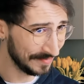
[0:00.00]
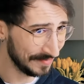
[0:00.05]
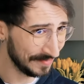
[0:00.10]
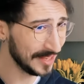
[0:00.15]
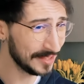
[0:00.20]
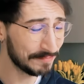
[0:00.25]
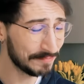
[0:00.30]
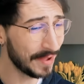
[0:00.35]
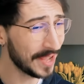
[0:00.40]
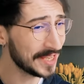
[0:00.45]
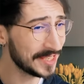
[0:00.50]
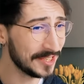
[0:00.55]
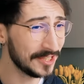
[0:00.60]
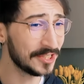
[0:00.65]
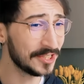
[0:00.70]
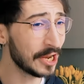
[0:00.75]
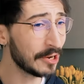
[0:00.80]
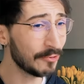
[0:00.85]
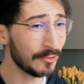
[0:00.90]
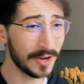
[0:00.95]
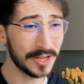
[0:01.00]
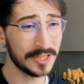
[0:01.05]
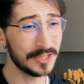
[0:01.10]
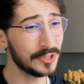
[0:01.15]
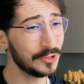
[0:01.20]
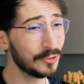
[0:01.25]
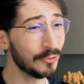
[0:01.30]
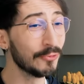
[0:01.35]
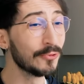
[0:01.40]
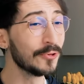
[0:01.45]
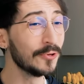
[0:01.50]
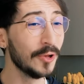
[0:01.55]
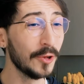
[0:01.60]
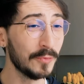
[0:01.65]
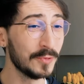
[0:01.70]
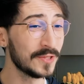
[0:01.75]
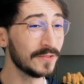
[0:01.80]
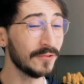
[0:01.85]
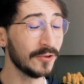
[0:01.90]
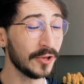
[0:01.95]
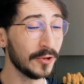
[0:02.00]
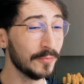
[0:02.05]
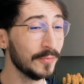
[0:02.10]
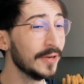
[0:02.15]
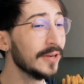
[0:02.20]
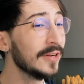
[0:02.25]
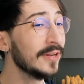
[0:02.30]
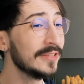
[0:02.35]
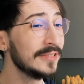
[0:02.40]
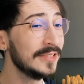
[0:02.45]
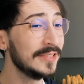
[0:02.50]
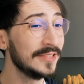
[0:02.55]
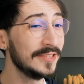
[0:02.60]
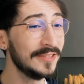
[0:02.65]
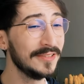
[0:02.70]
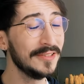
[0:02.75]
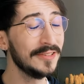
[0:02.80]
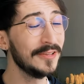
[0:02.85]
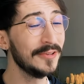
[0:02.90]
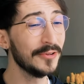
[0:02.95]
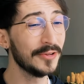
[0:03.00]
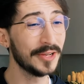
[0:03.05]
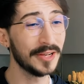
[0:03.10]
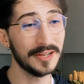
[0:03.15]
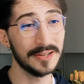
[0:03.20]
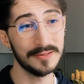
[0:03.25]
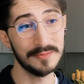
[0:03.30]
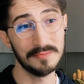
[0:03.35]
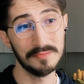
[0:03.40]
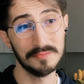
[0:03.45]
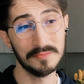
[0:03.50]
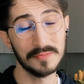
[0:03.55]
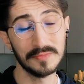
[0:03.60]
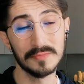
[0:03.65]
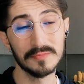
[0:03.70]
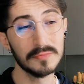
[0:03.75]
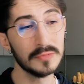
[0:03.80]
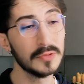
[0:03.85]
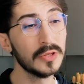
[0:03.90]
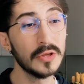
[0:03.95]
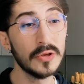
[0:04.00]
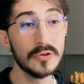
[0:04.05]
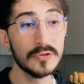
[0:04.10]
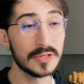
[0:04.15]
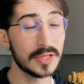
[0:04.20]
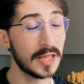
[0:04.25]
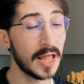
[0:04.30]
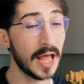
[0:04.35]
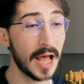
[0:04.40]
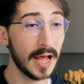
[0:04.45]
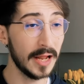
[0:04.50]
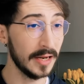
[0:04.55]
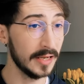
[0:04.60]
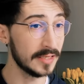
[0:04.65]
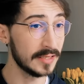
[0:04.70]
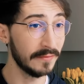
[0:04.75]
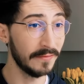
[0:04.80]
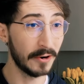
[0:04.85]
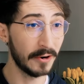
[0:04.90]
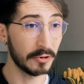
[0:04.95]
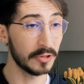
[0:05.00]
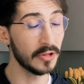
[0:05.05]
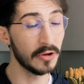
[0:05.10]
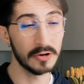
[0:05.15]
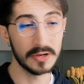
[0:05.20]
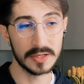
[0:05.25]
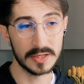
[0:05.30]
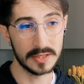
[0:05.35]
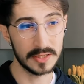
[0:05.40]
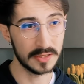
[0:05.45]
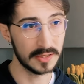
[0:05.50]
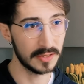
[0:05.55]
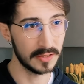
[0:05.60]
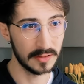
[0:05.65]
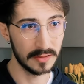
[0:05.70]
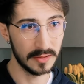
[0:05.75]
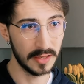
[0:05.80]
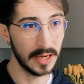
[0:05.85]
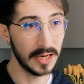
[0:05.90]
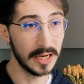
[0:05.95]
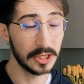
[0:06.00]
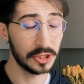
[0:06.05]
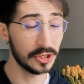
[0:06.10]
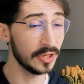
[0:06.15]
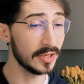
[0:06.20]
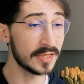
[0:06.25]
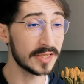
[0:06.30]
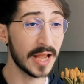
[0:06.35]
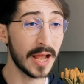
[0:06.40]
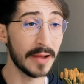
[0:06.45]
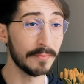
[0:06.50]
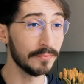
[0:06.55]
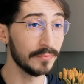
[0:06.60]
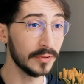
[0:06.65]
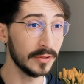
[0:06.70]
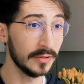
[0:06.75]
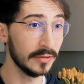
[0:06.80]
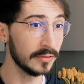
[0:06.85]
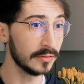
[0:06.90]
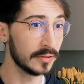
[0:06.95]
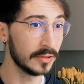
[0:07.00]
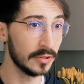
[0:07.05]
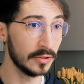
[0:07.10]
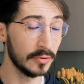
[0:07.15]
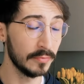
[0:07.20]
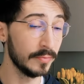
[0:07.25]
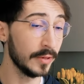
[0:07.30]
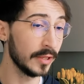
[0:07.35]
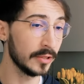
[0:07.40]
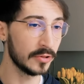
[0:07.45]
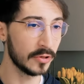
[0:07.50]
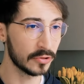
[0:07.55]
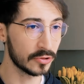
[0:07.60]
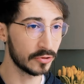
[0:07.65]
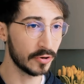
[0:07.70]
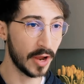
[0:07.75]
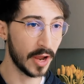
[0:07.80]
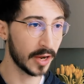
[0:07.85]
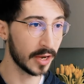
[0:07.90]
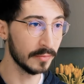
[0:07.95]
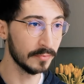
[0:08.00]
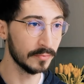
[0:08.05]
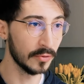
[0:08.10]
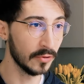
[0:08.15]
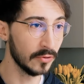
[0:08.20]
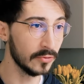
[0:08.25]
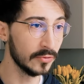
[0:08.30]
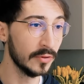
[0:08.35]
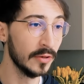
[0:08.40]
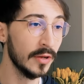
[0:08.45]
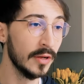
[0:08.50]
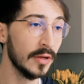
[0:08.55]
it basically generates short loops for you, but you can use that as a very nice initial sample to build your track upon.